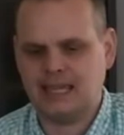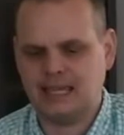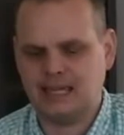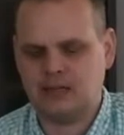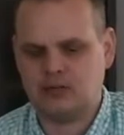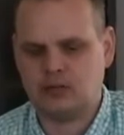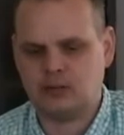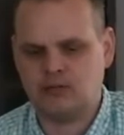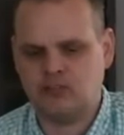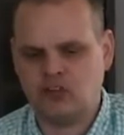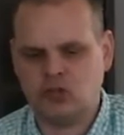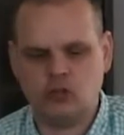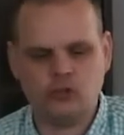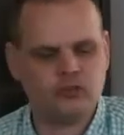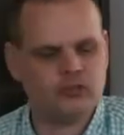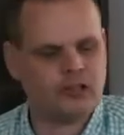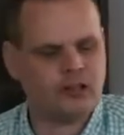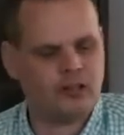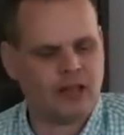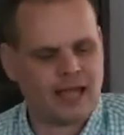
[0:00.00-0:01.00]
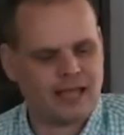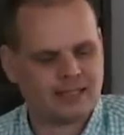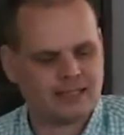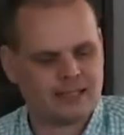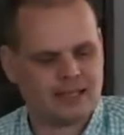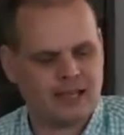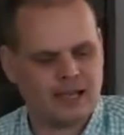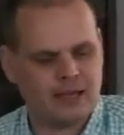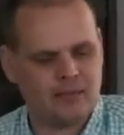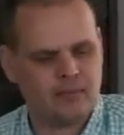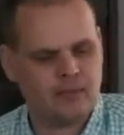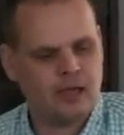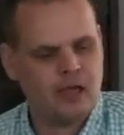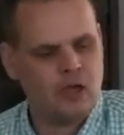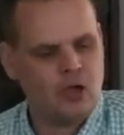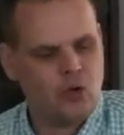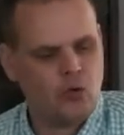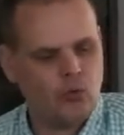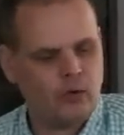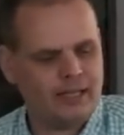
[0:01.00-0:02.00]
intervals. The last time
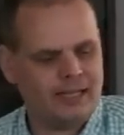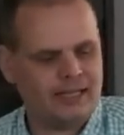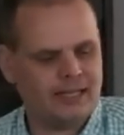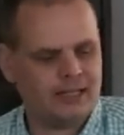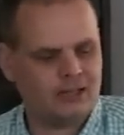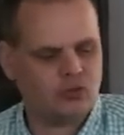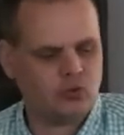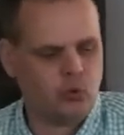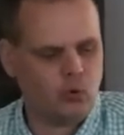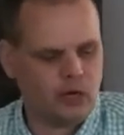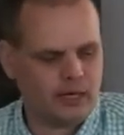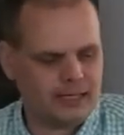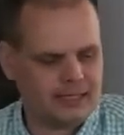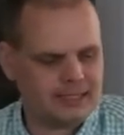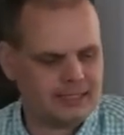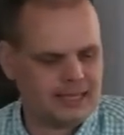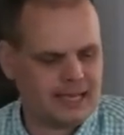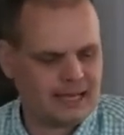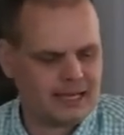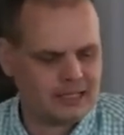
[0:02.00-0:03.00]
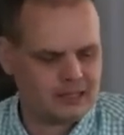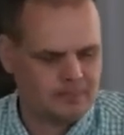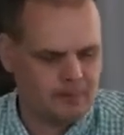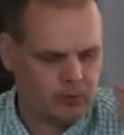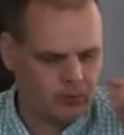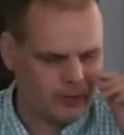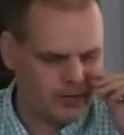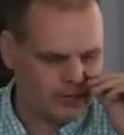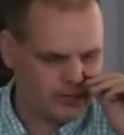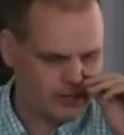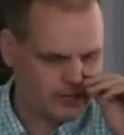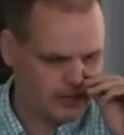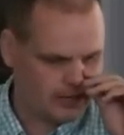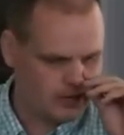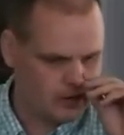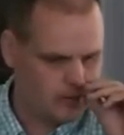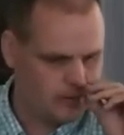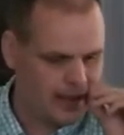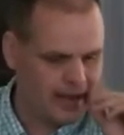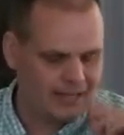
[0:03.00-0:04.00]
we did 20 seconds, but we are going to go
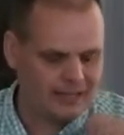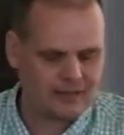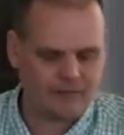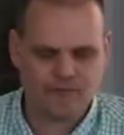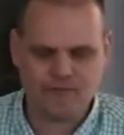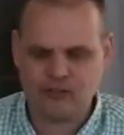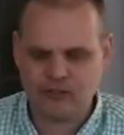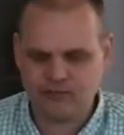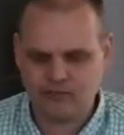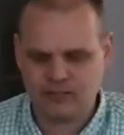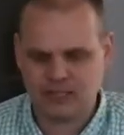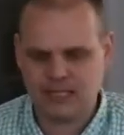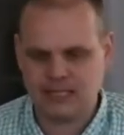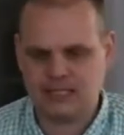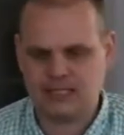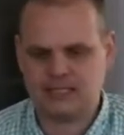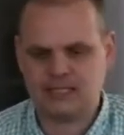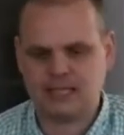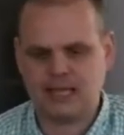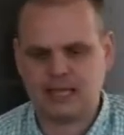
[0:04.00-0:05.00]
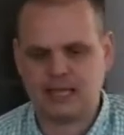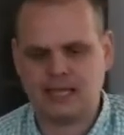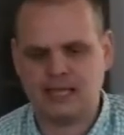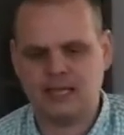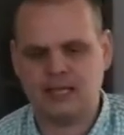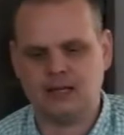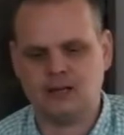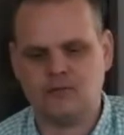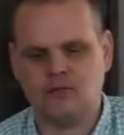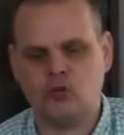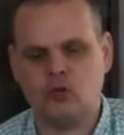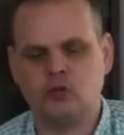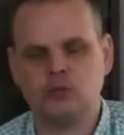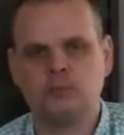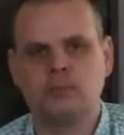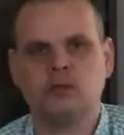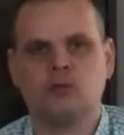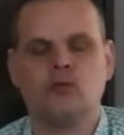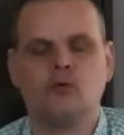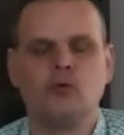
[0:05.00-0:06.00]
back to 15-second intervals
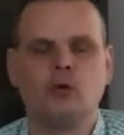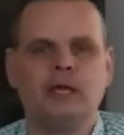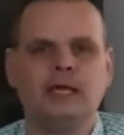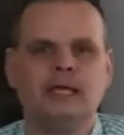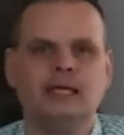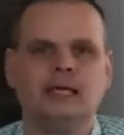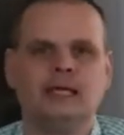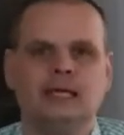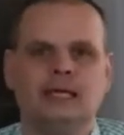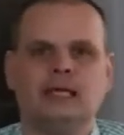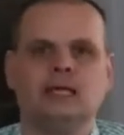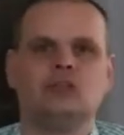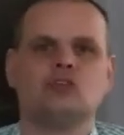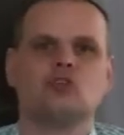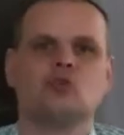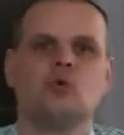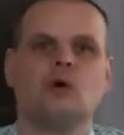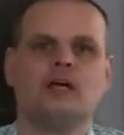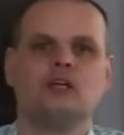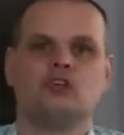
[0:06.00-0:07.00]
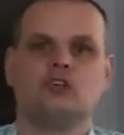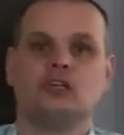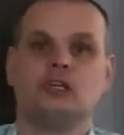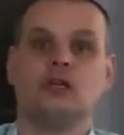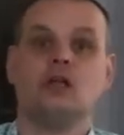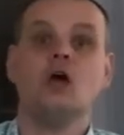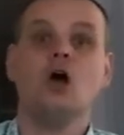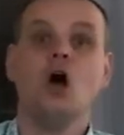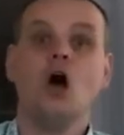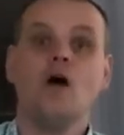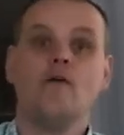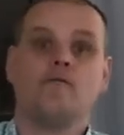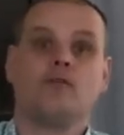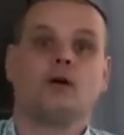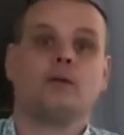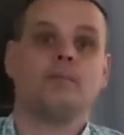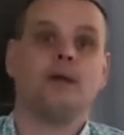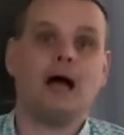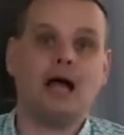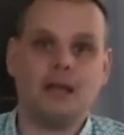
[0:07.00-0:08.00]
between each question for
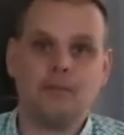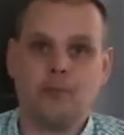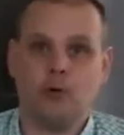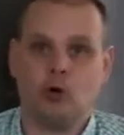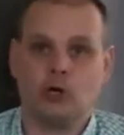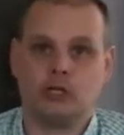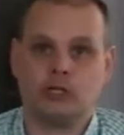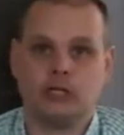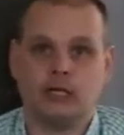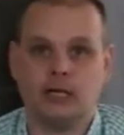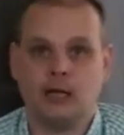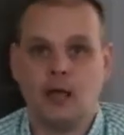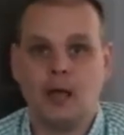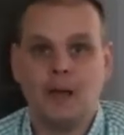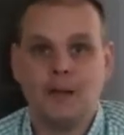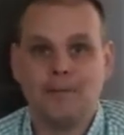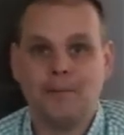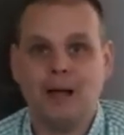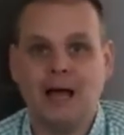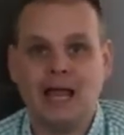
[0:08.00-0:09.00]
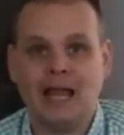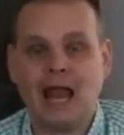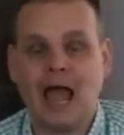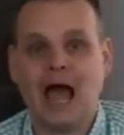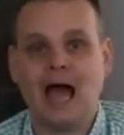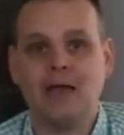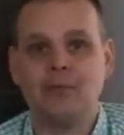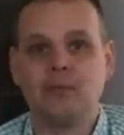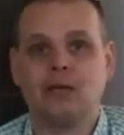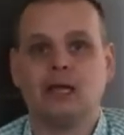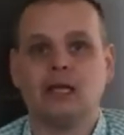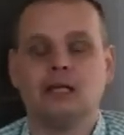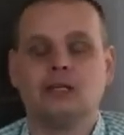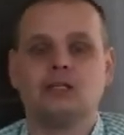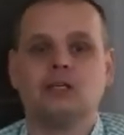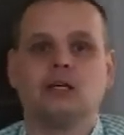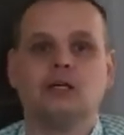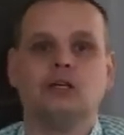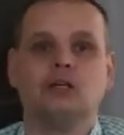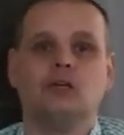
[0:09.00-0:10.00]
my portion. But I'm going to
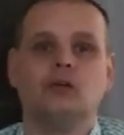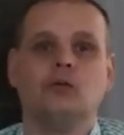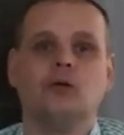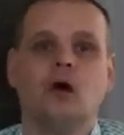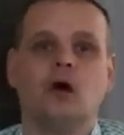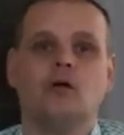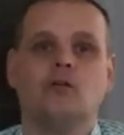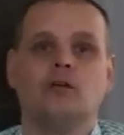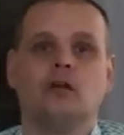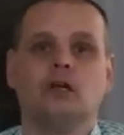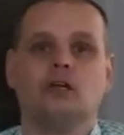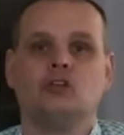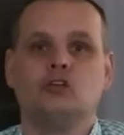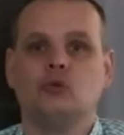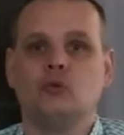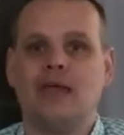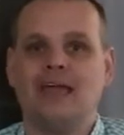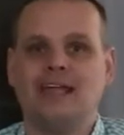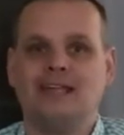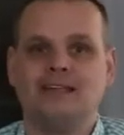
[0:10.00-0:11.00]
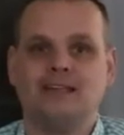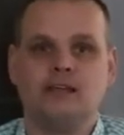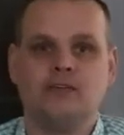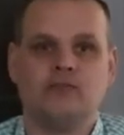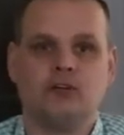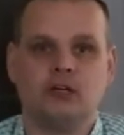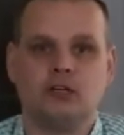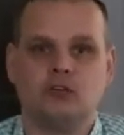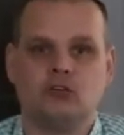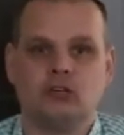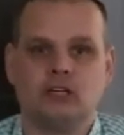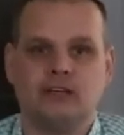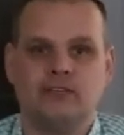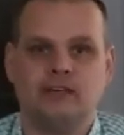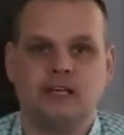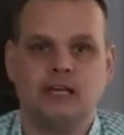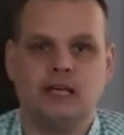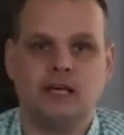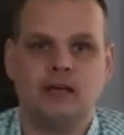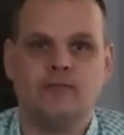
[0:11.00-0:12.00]
turn you over to a different
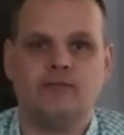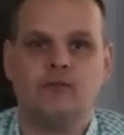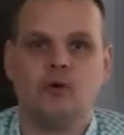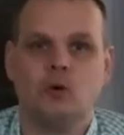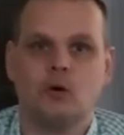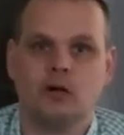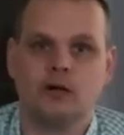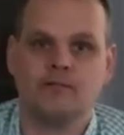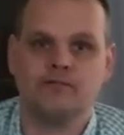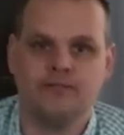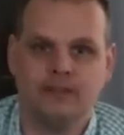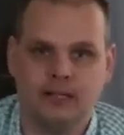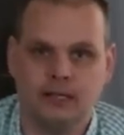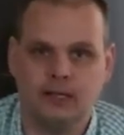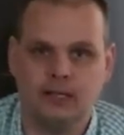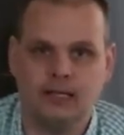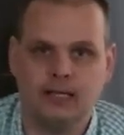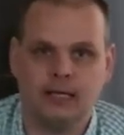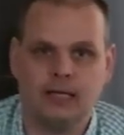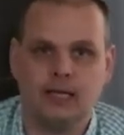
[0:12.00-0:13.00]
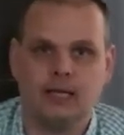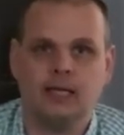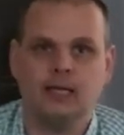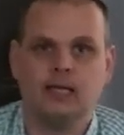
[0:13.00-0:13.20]
trivia for villain